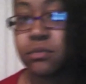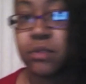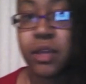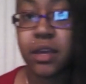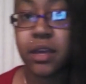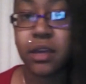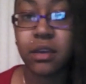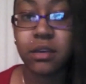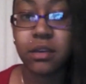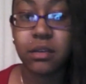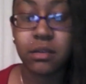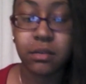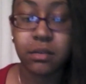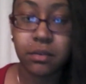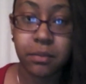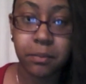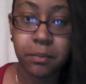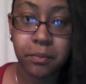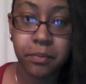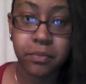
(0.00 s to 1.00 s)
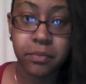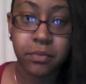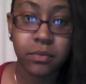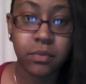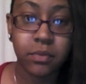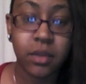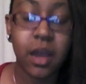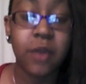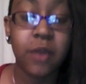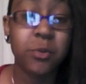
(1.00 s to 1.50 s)
like,
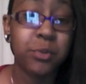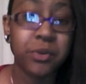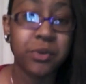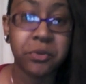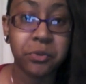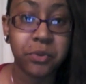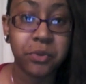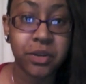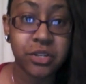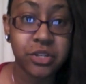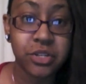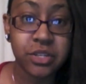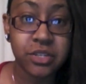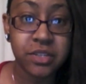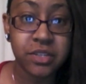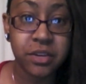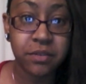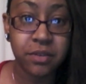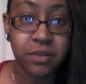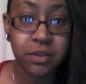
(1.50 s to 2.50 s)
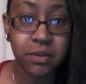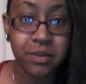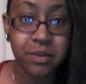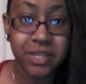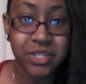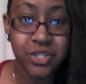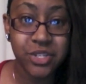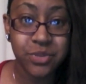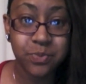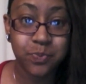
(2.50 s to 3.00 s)
I don't plan on washing this hair very
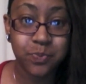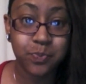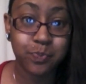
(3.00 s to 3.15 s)
much.